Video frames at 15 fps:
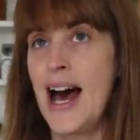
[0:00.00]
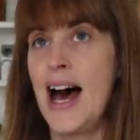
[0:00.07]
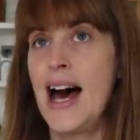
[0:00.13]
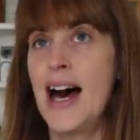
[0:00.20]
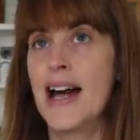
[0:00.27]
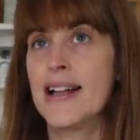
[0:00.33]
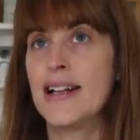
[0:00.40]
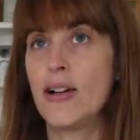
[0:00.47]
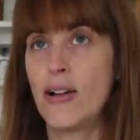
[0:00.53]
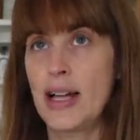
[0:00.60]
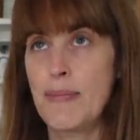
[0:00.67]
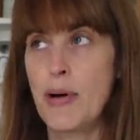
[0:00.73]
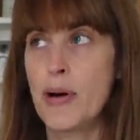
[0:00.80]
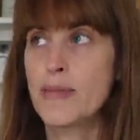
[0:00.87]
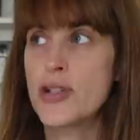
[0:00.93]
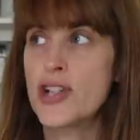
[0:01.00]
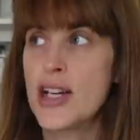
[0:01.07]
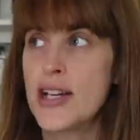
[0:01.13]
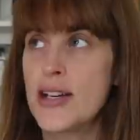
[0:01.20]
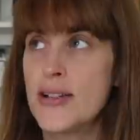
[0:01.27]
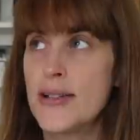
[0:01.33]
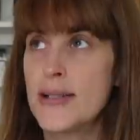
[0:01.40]
The Lollipop
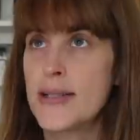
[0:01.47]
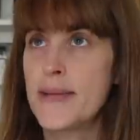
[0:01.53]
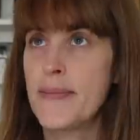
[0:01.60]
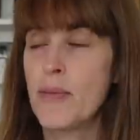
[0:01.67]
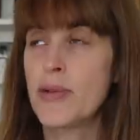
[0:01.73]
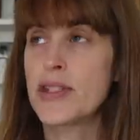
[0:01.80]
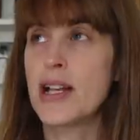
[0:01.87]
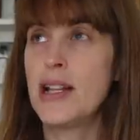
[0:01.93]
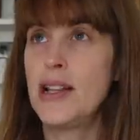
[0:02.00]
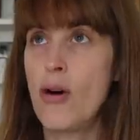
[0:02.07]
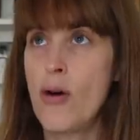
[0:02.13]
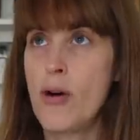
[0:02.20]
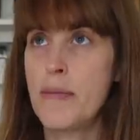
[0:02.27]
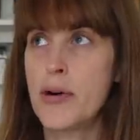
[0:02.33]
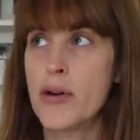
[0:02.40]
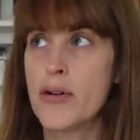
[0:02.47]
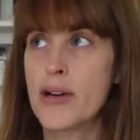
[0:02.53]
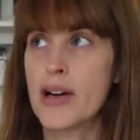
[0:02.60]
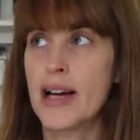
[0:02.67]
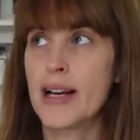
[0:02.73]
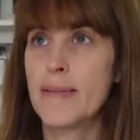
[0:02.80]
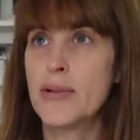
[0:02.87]
Shoes was a long
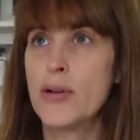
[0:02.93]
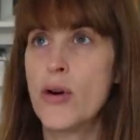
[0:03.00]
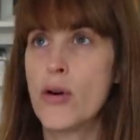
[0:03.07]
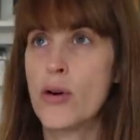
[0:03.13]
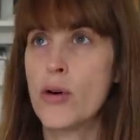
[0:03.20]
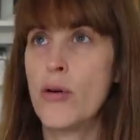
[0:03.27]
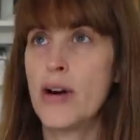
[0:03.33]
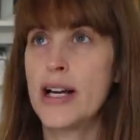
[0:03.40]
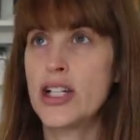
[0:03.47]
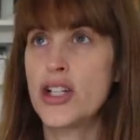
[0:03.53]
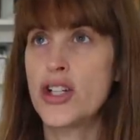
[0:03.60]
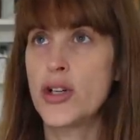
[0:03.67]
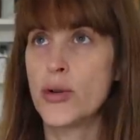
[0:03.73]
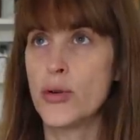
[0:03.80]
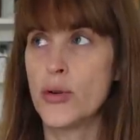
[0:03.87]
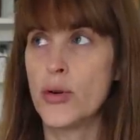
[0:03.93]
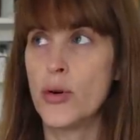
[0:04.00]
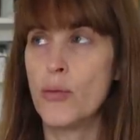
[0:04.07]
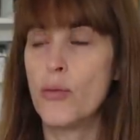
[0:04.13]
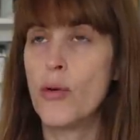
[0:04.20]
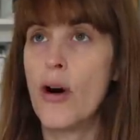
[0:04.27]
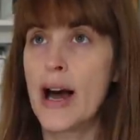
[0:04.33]
book, and I'm not quite
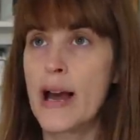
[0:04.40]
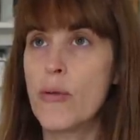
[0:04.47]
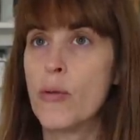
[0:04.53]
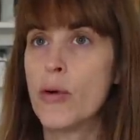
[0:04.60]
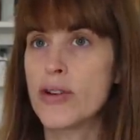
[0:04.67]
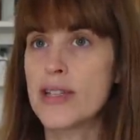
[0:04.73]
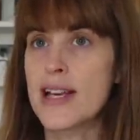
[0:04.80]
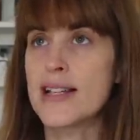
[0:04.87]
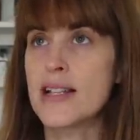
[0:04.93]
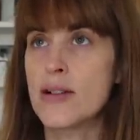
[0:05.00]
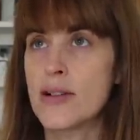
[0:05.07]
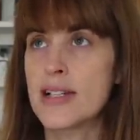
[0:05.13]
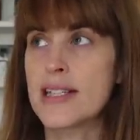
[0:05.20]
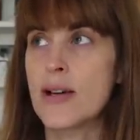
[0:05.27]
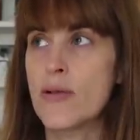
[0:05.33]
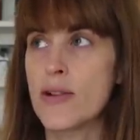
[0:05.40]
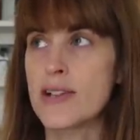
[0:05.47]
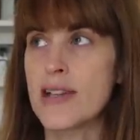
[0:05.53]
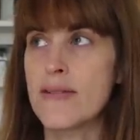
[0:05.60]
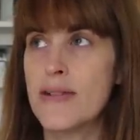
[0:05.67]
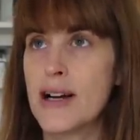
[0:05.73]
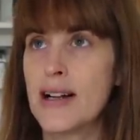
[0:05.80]
sure why it was as long as it was.
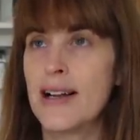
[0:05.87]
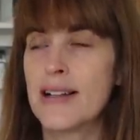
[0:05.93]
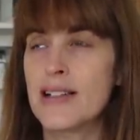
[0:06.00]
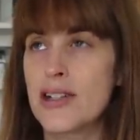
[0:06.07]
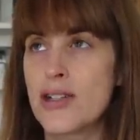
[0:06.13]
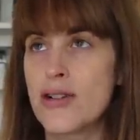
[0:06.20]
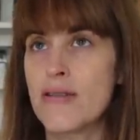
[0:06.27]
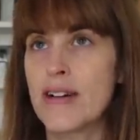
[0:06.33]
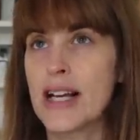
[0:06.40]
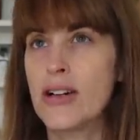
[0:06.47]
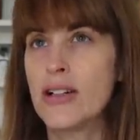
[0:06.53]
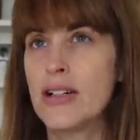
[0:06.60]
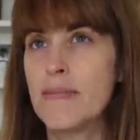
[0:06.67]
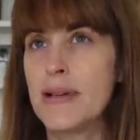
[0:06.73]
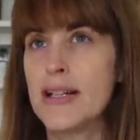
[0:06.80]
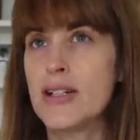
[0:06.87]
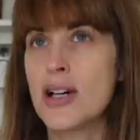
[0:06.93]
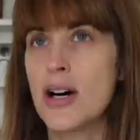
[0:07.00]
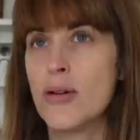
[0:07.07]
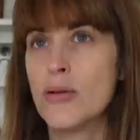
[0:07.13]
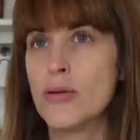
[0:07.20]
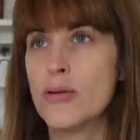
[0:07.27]
I felt like the story could have been
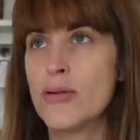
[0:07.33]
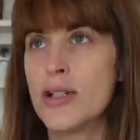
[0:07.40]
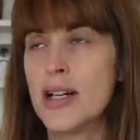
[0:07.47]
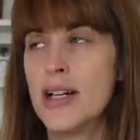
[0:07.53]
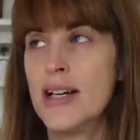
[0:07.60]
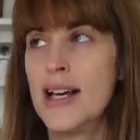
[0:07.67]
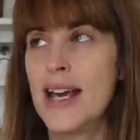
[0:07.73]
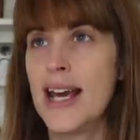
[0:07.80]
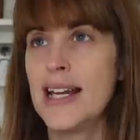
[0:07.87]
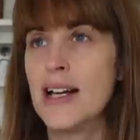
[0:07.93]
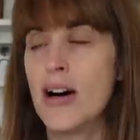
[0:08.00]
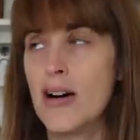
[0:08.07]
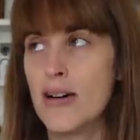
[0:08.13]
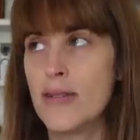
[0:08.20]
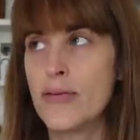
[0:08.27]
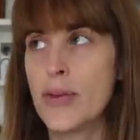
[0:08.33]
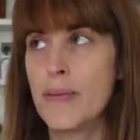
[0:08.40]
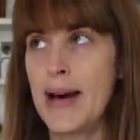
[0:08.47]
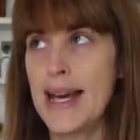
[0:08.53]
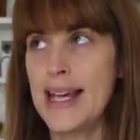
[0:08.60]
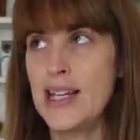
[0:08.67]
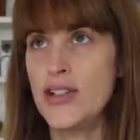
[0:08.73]
told in half the
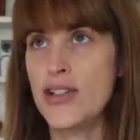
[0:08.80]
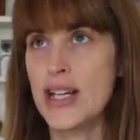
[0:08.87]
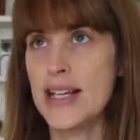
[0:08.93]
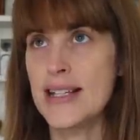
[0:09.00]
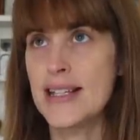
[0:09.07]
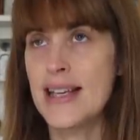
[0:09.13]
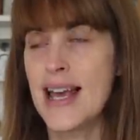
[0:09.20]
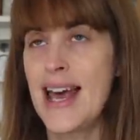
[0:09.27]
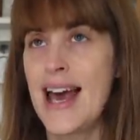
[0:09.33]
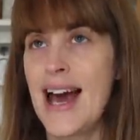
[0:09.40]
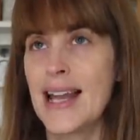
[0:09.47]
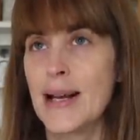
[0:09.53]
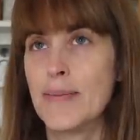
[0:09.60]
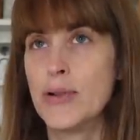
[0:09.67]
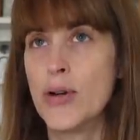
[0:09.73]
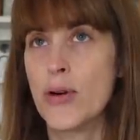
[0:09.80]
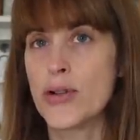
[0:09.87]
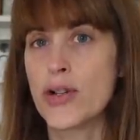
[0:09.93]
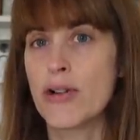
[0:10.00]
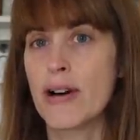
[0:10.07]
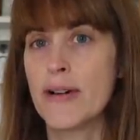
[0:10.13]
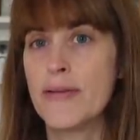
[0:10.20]
pages, and I'm not
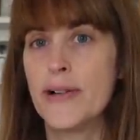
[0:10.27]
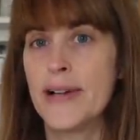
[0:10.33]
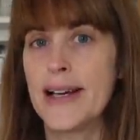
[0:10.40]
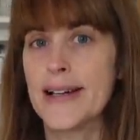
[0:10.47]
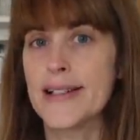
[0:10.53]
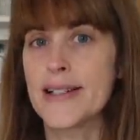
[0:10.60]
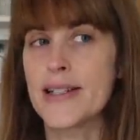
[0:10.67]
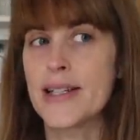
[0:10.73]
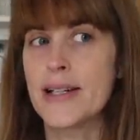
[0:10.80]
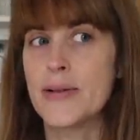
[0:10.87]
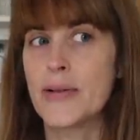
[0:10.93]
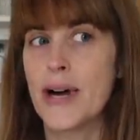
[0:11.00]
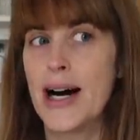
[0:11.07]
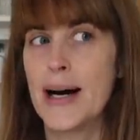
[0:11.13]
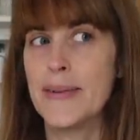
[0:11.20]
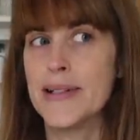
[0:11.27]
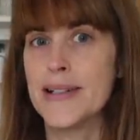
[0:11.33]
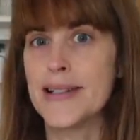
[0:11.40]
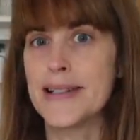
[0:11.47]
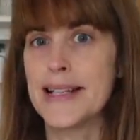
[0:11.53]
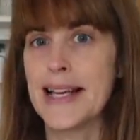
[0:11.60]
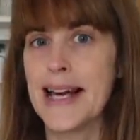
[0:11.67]
sure I fully understood what
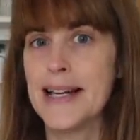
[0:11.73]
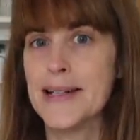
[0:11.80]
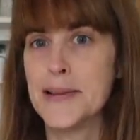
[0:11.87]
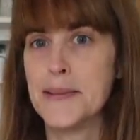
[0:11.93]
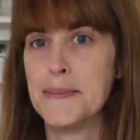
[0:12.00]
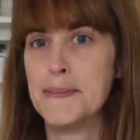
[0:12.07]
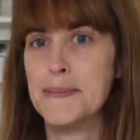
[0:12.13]
happened at the end.